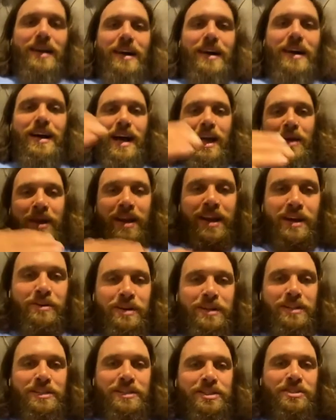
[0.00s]
I went out
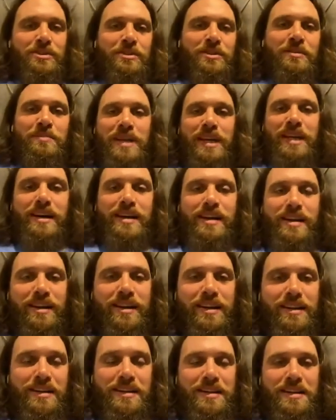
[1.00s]
and stood in my
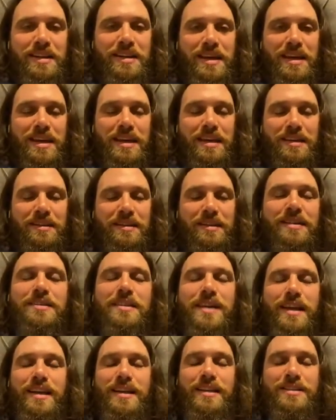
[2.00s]
garden and
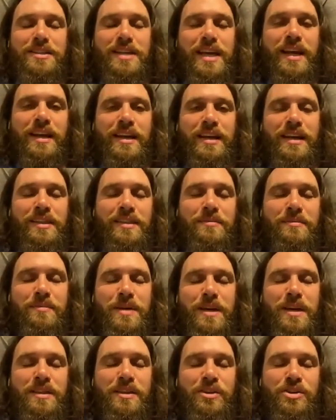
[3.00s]
had a sing
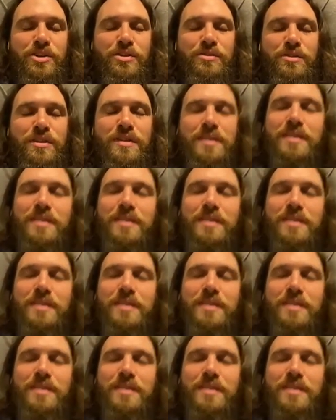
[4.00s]
in the nude.